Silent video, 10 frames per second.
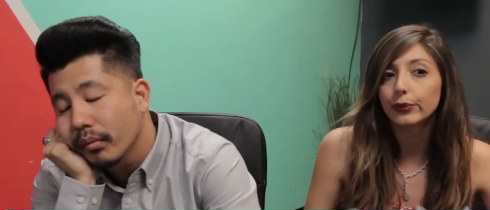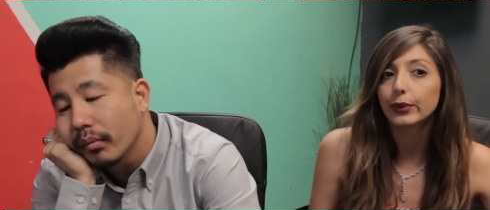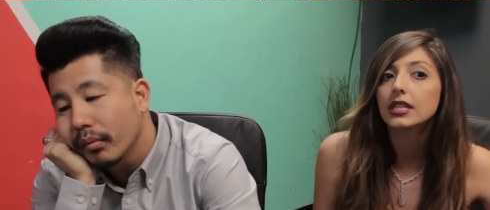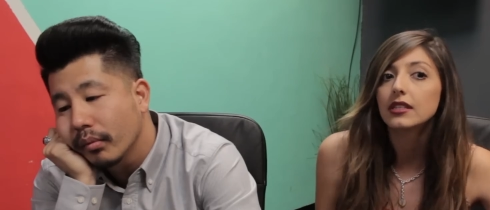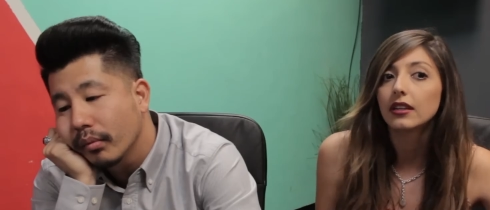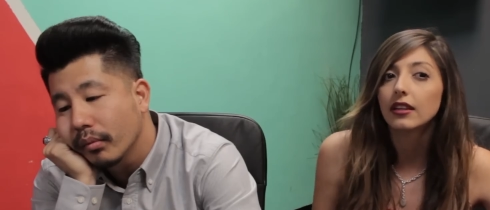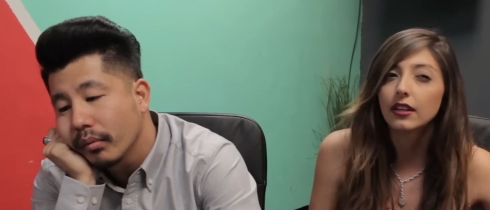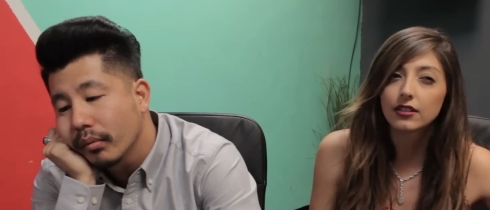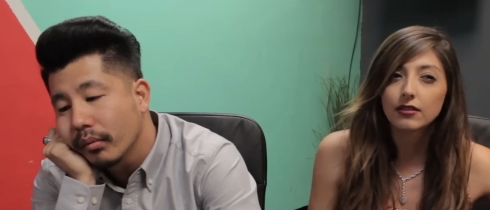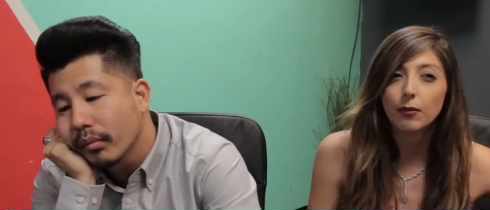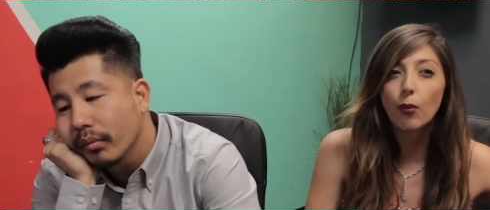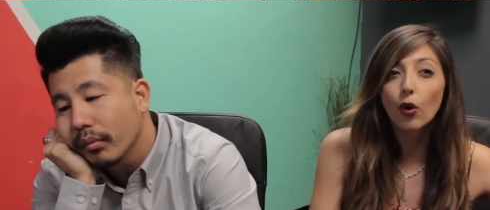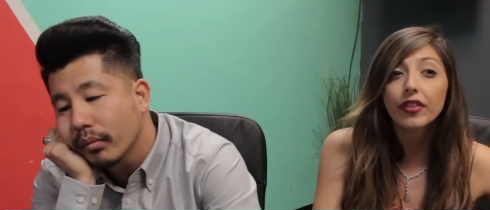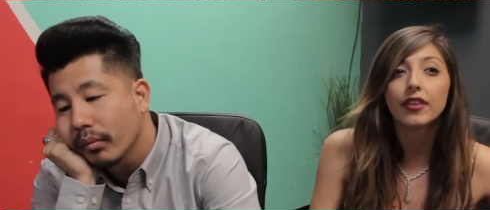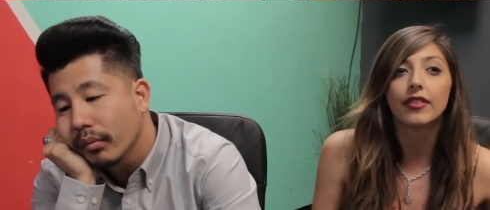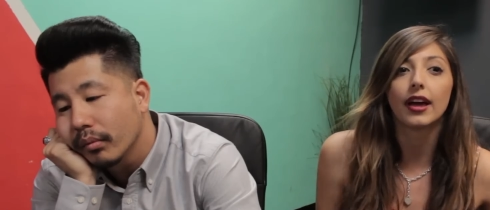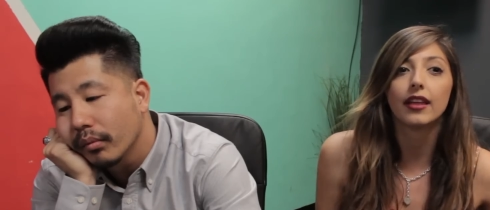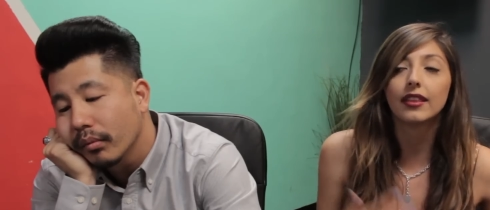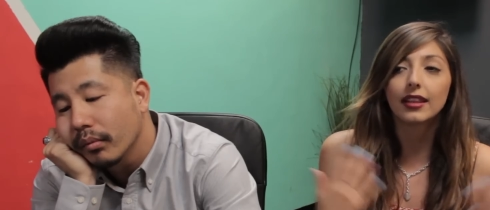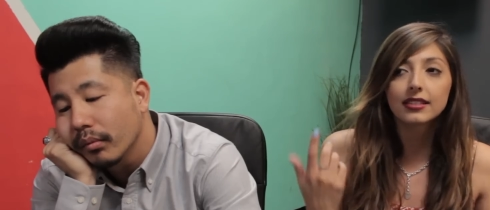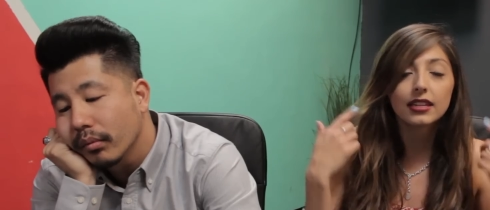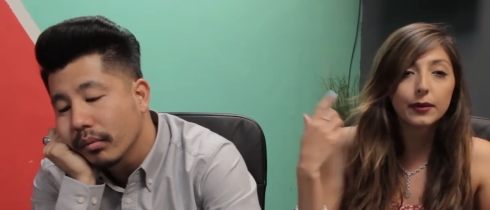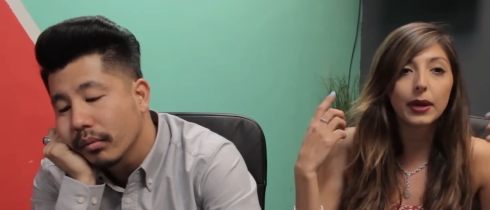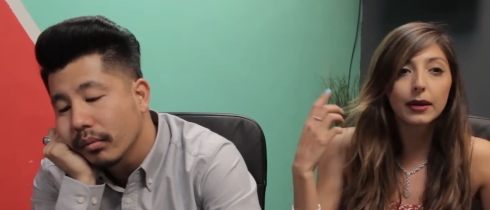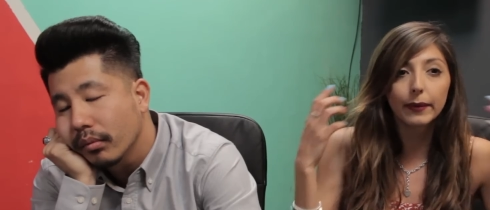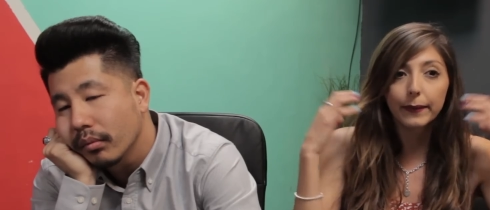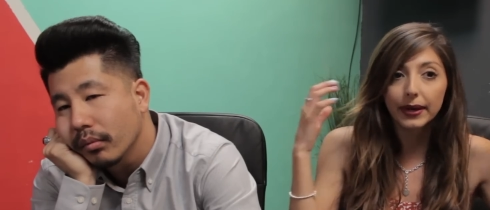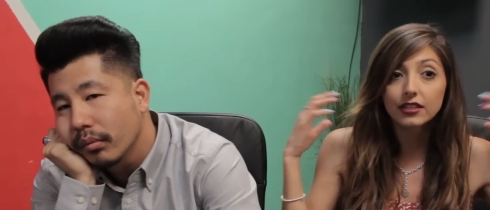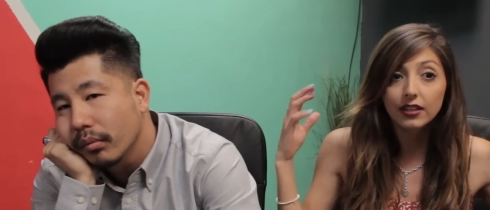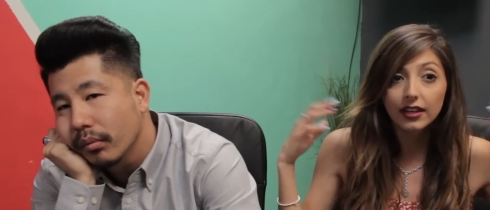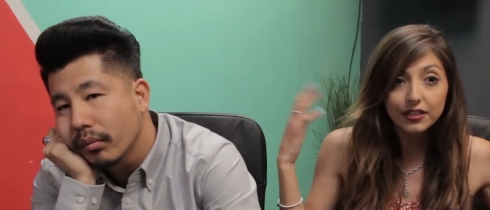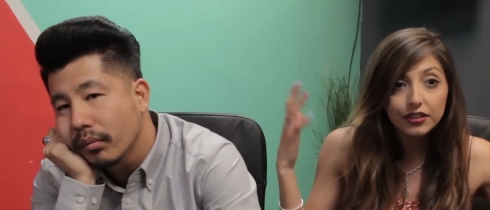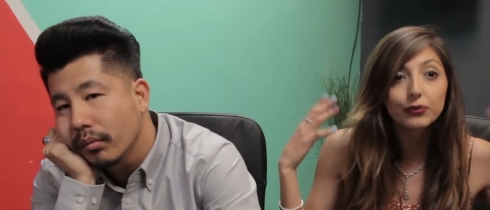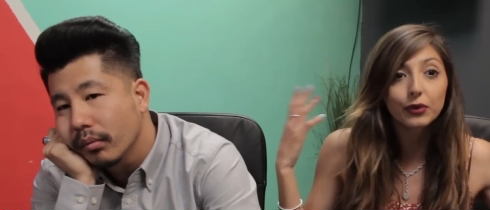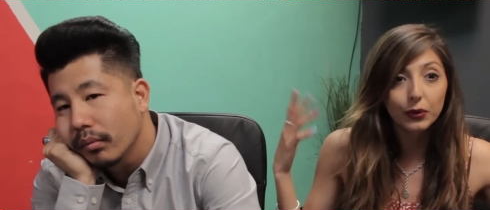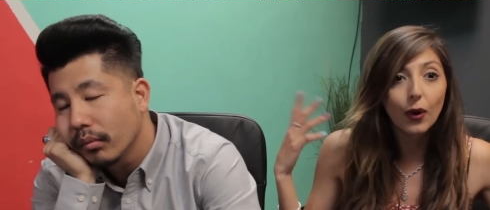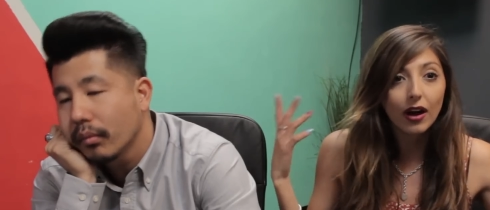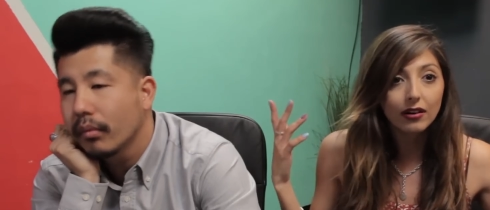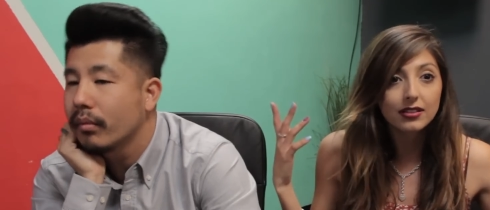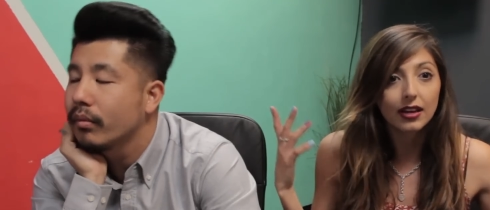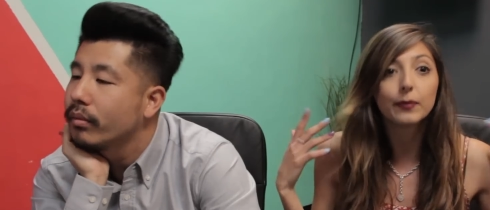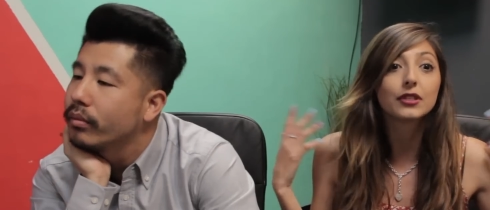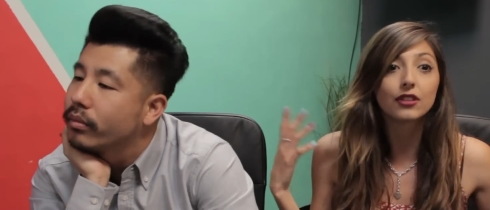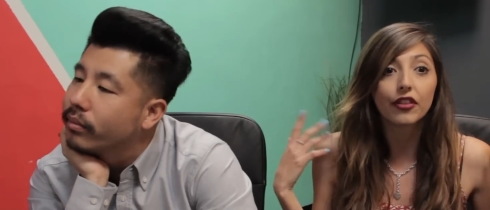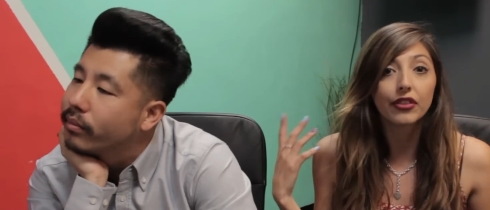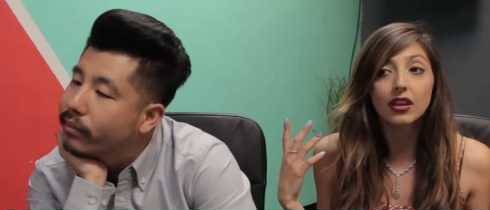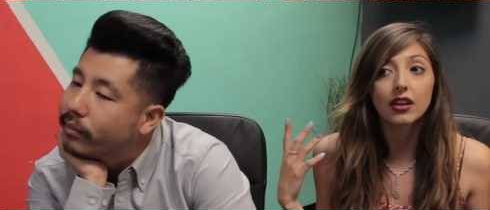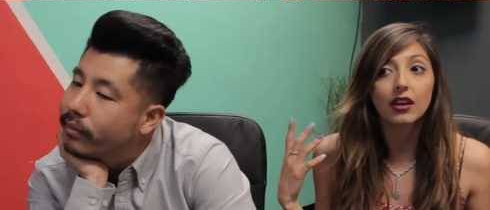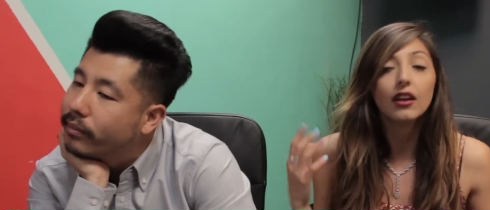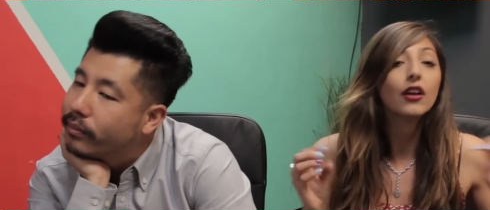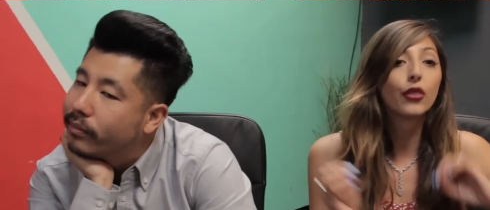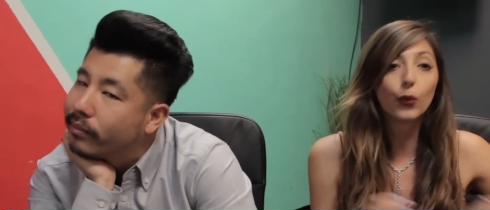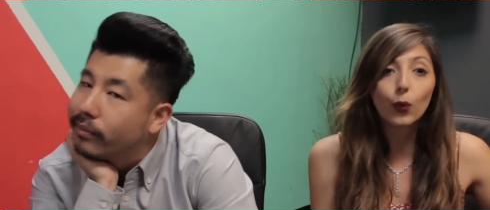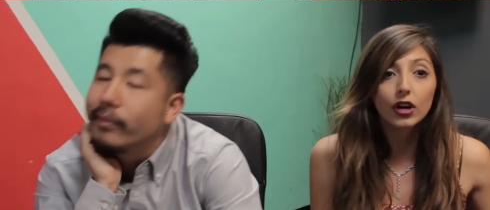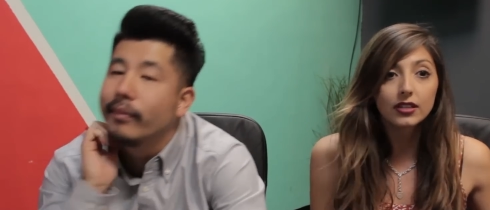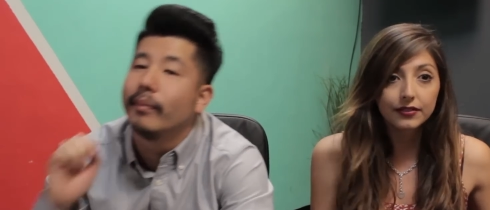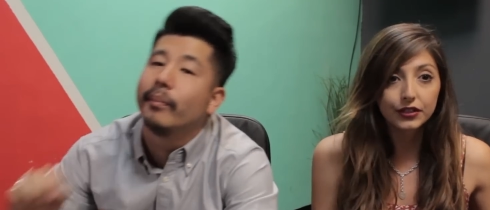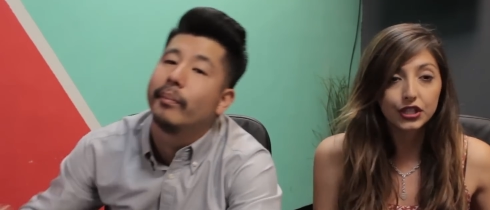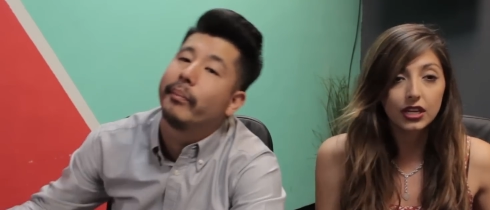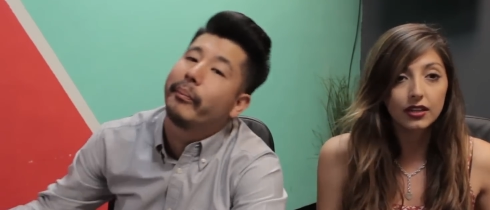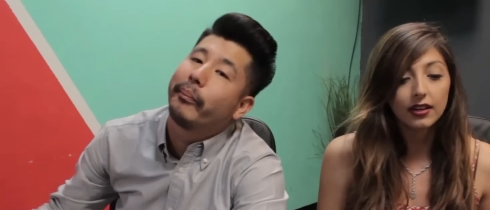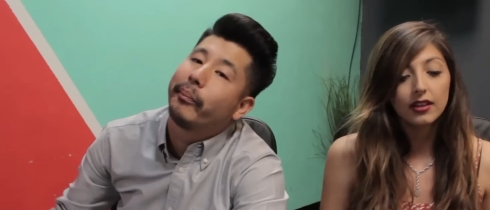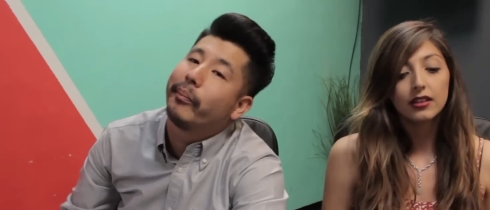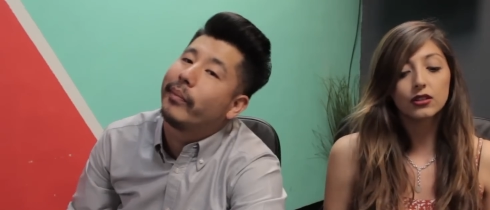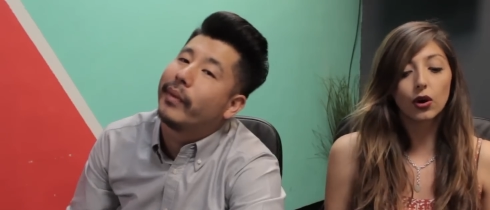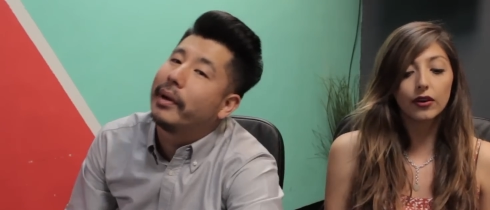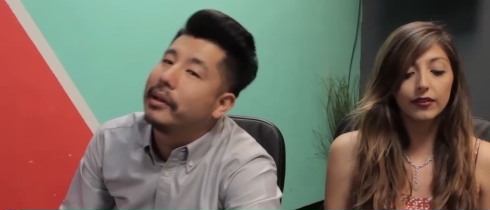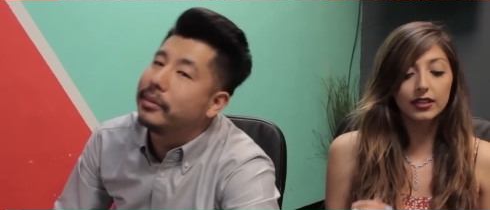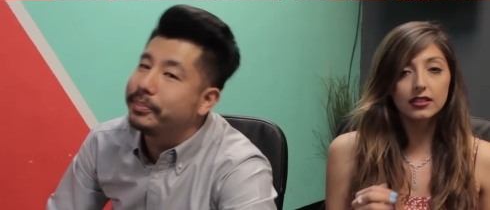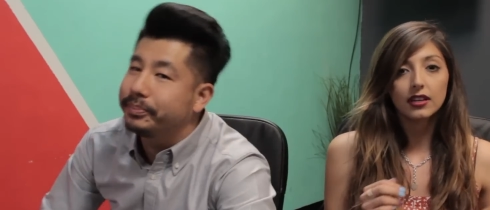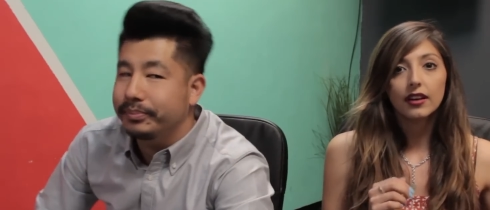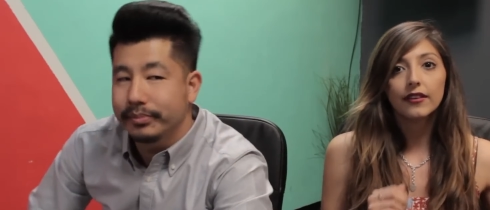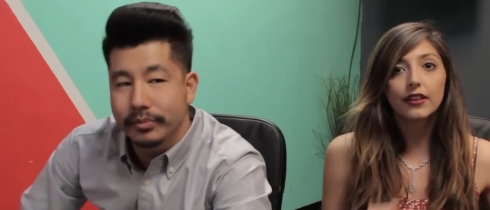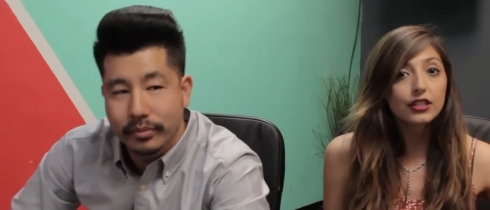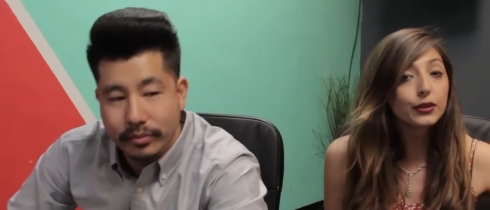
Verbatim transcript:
Speaker 1: a reason. There's more than that. And then that's going to make my imagination run wild and I'm going to start thinking the worst of shit. So if there's